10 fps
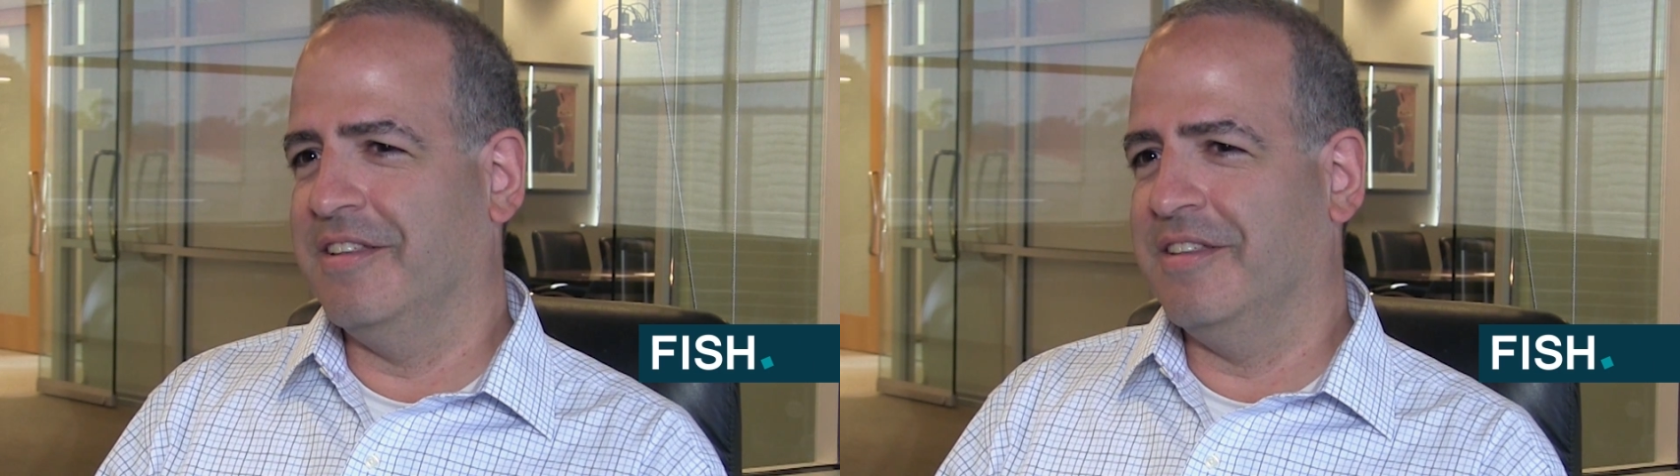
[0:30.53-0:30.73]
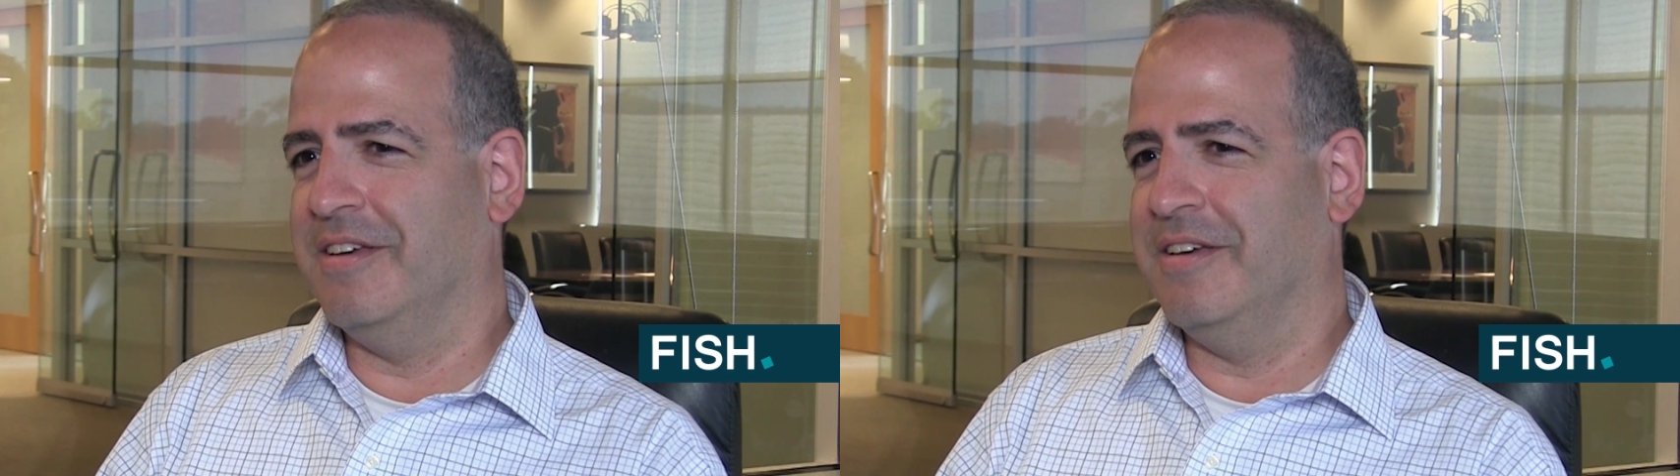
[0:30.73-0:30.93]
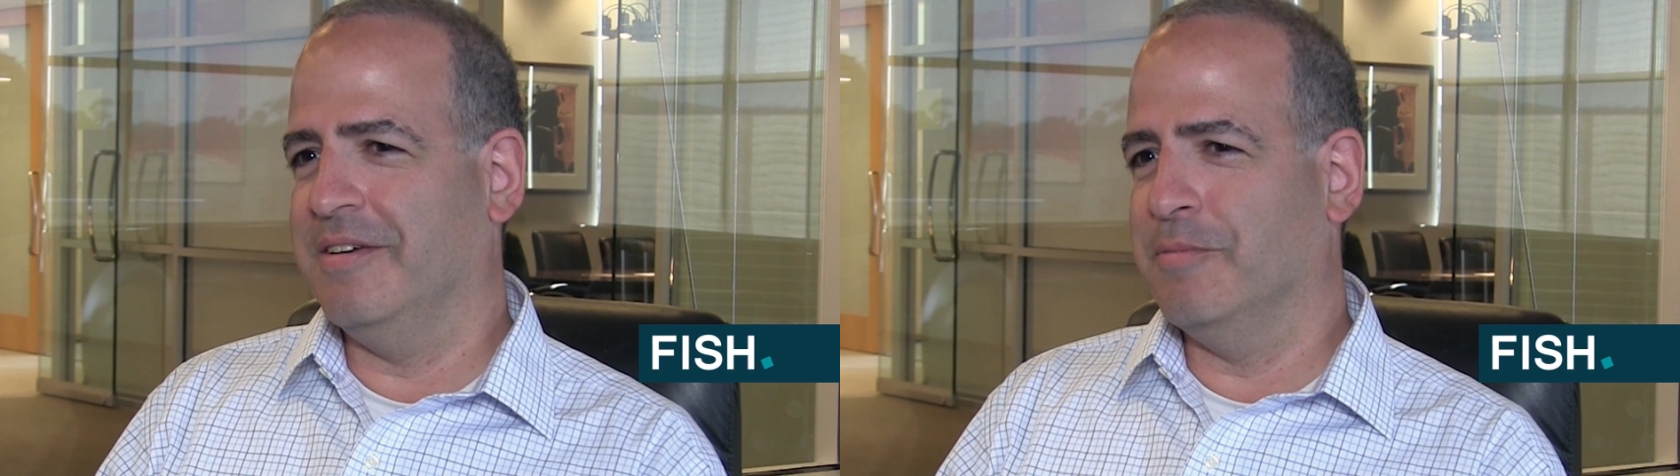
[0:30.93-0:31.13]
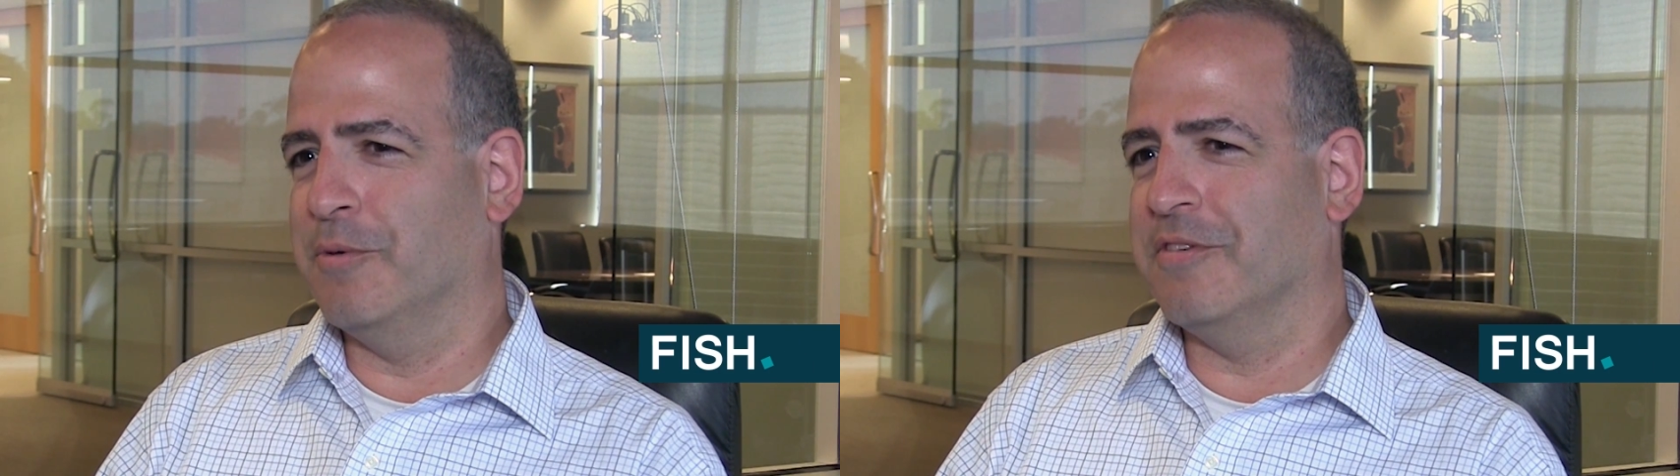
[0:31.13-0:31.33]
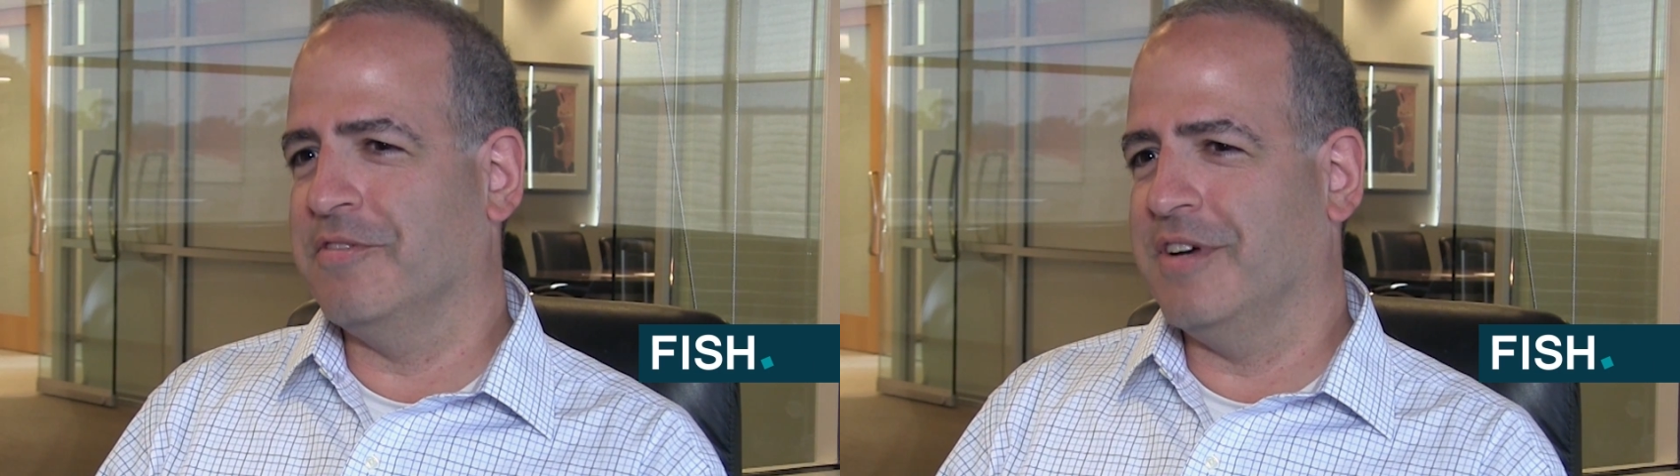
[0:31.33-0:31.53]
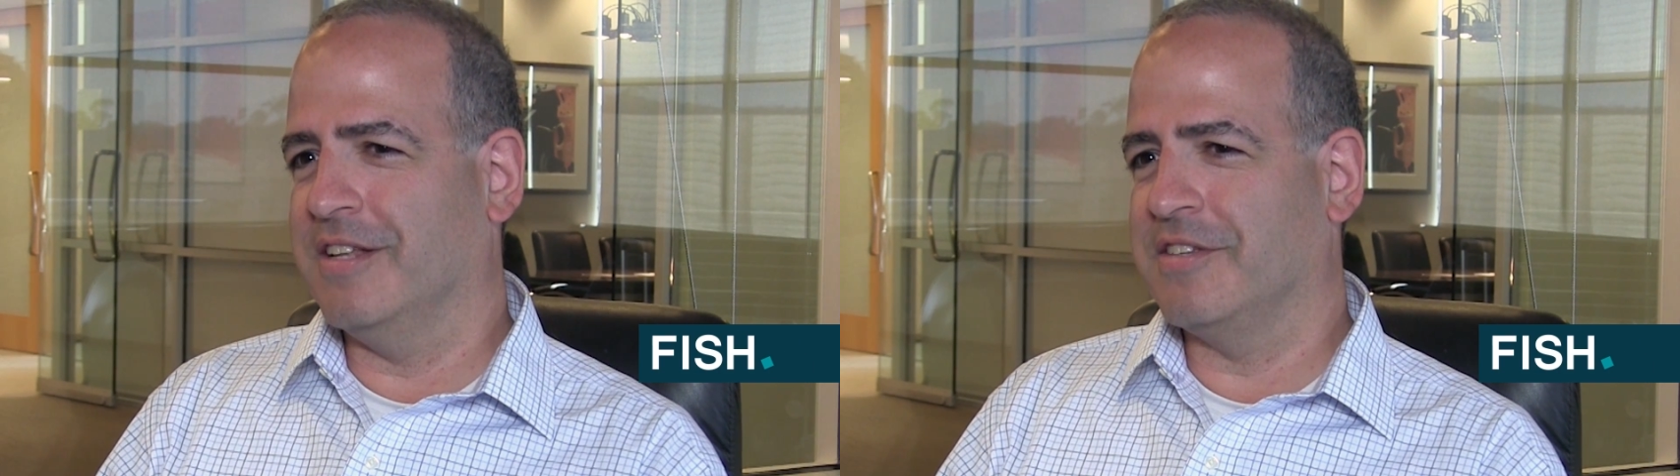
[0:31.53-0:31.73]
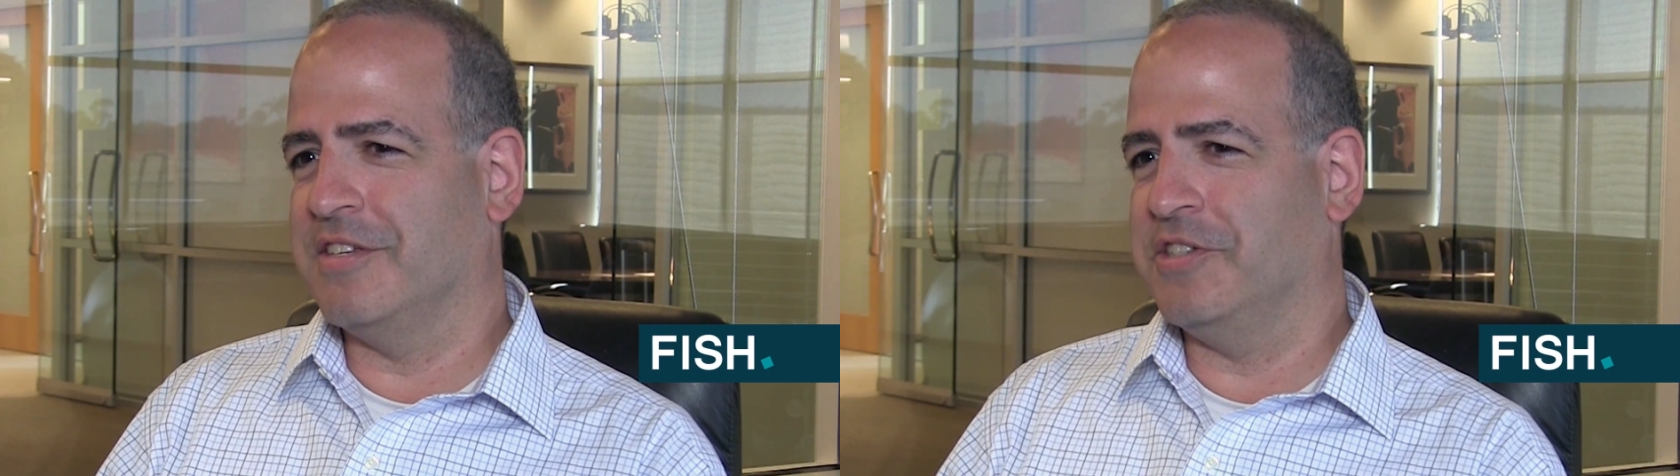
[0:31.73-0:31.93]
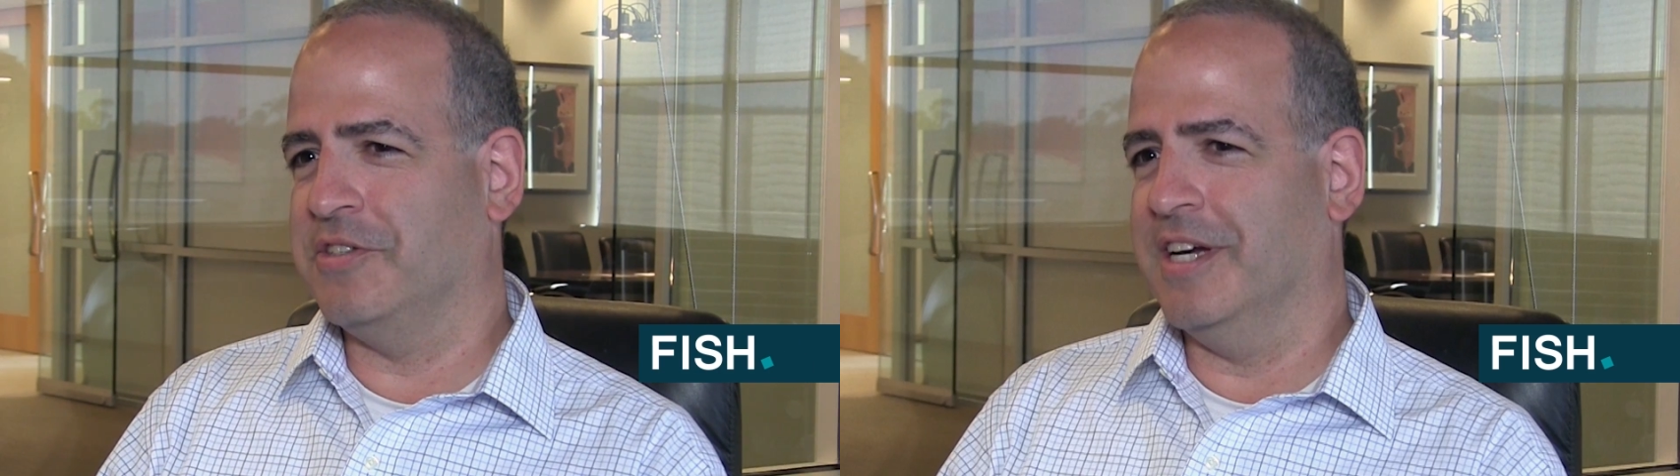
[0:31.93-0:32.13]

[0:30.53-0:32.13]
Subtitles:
the more advanced that you